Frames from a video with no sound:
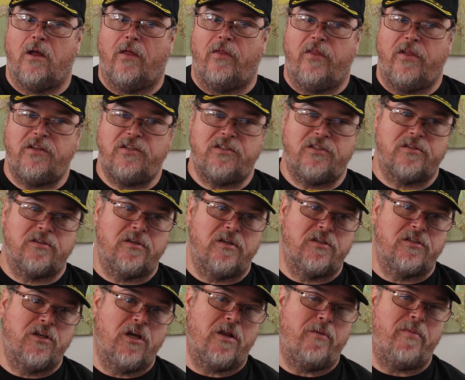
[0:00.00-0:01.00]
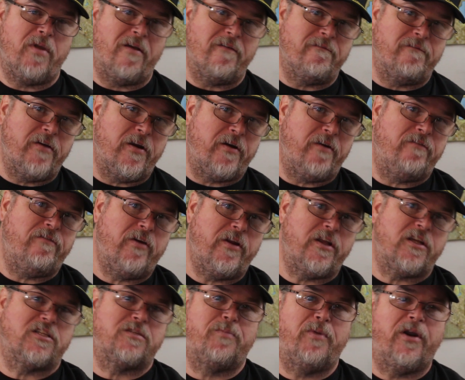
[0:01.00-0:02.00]
This is going to be a very fun
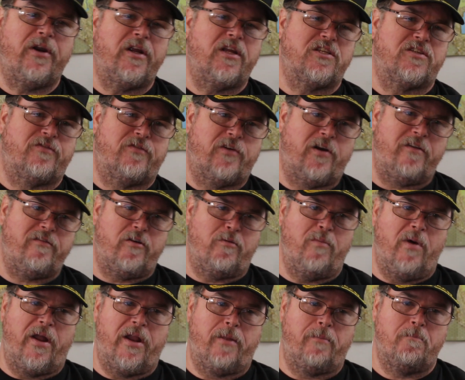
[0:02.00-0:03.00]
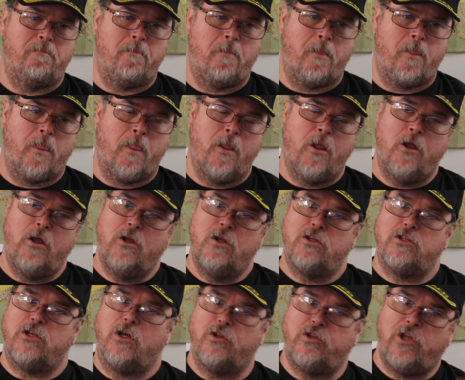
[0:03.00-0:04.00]
experience for everybody.
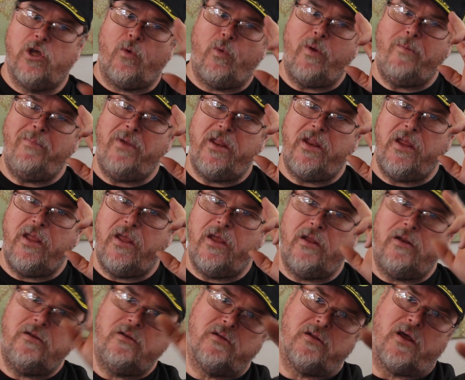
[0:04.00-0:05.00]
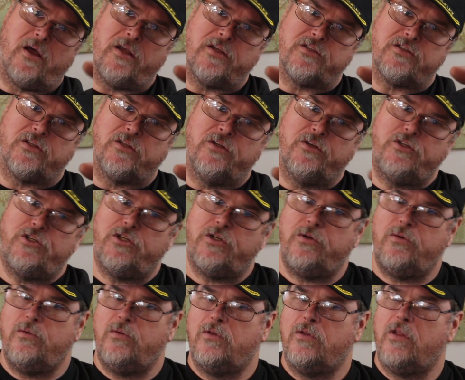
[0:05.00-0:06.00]
So until we meet again, I salute
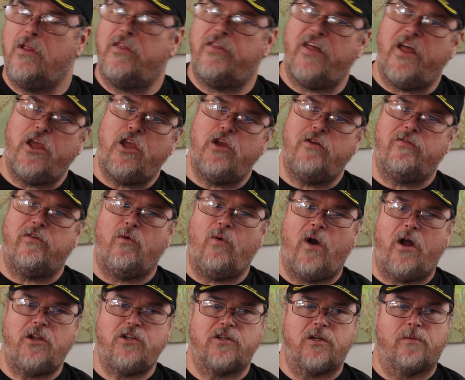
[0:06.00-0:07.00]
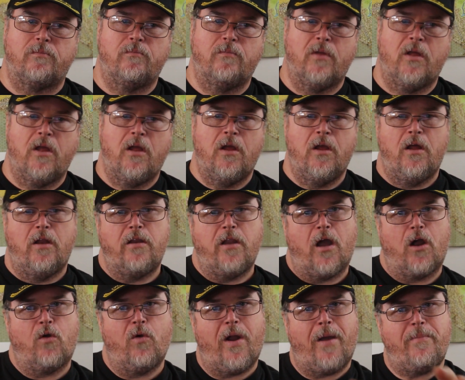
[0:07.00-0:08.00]
you and thank you for watching.
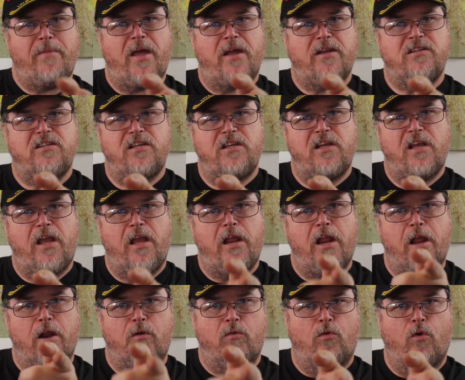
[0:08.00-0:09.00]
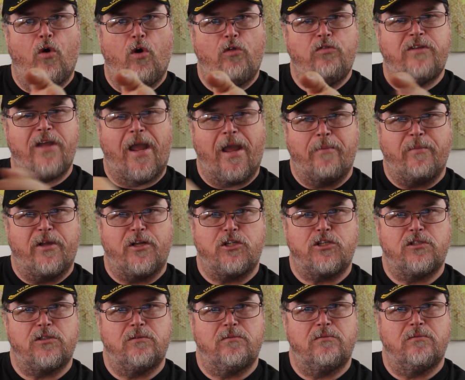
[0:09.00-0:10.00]
Now grab that D8 and roll
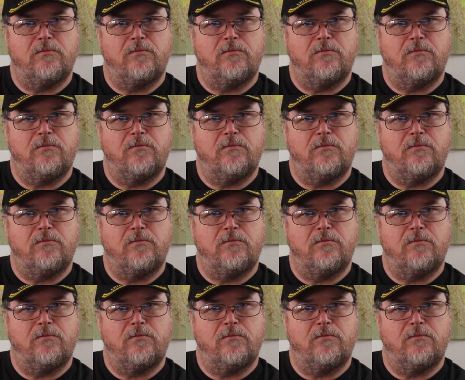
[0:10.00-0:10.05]
damage.